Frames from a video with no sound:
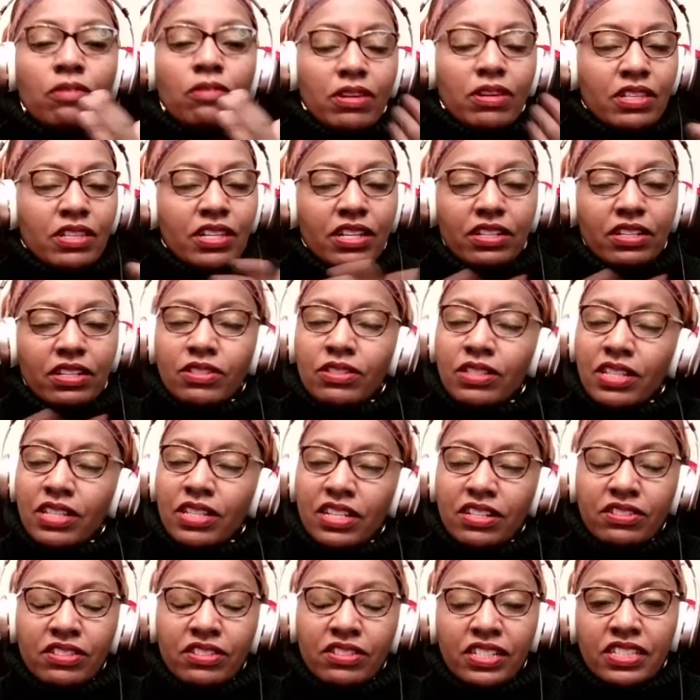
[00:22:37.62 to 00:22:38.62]

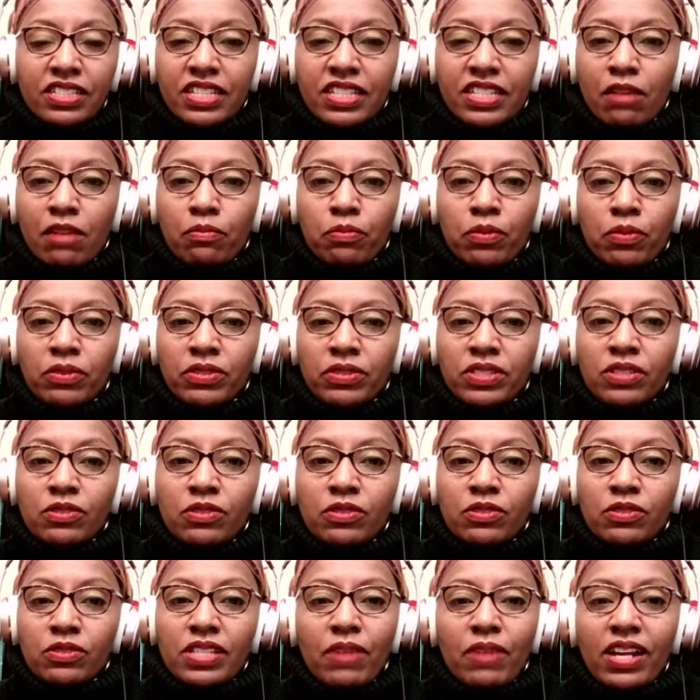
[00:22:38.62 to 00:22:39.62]
here's an example. So
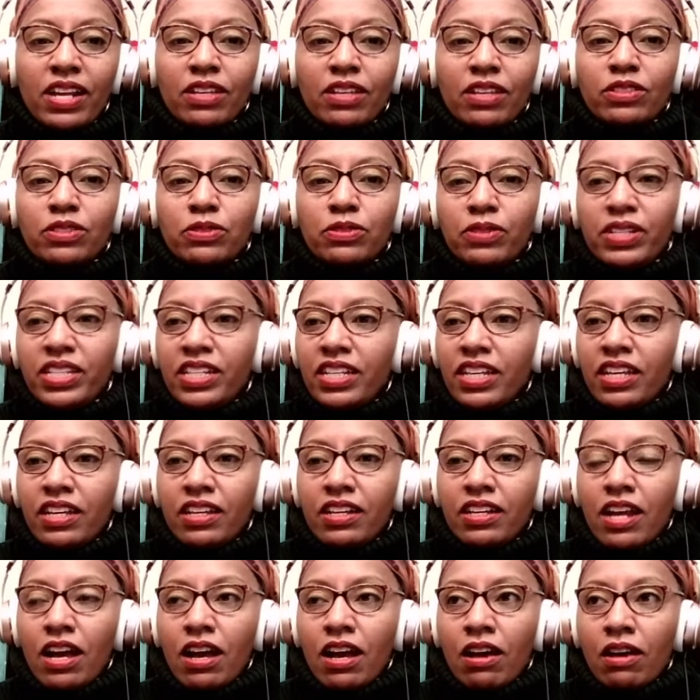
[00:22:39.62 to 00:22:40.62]
somebody
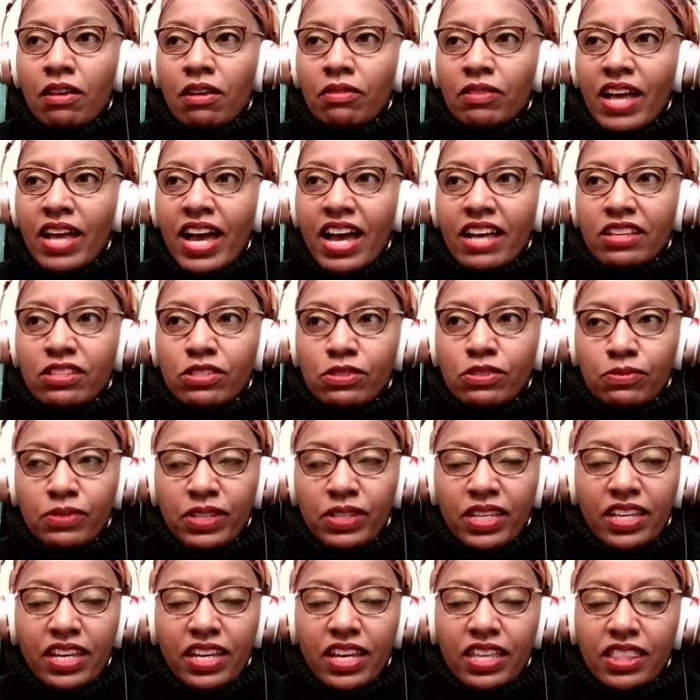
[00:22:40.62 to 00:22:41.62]
tweeted last
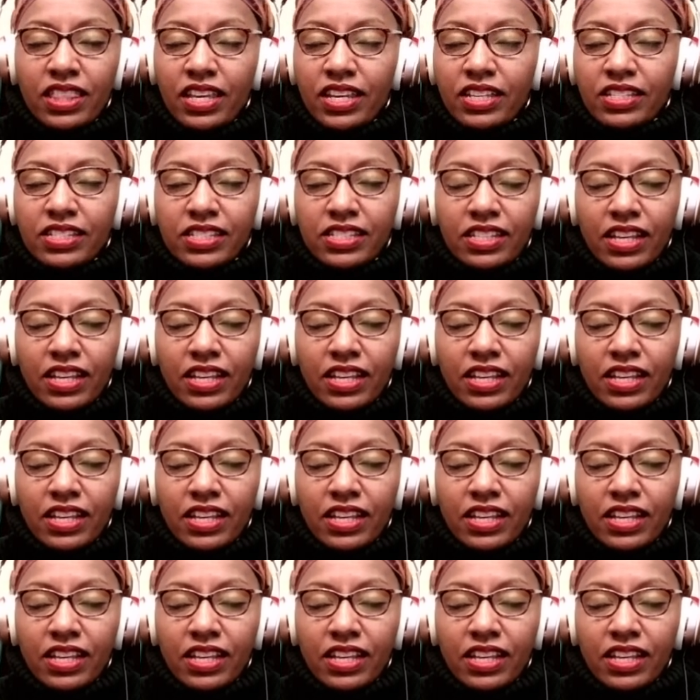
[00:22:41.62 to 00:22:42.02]
week, and they